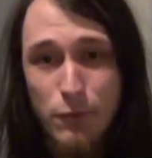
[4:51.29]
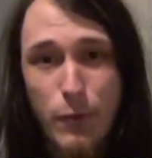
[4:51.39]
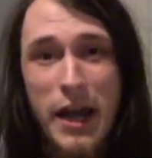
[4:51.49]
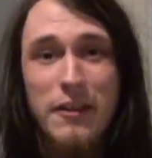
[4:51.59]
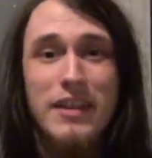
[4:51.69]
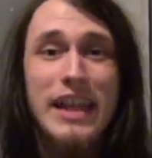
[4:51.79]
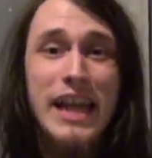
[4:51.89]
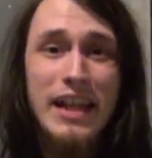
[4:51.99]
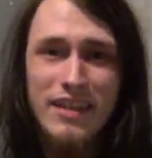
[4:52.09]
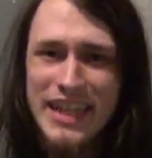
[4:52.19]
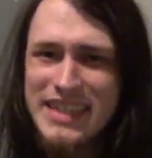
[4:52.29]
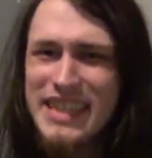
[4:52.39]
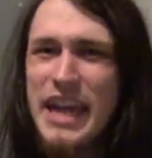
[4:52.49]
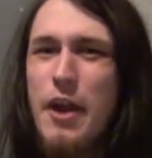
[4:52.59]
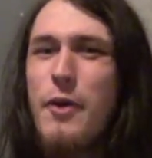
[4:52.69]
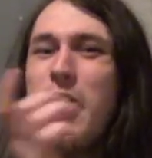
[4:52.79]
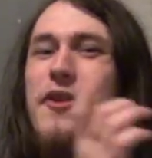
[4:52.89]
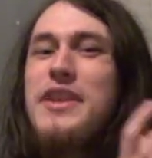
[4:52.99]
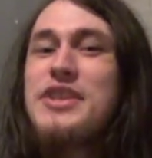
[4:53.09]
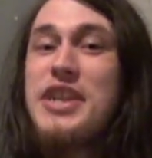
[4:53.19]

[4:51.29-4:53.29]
Well, let's see how all this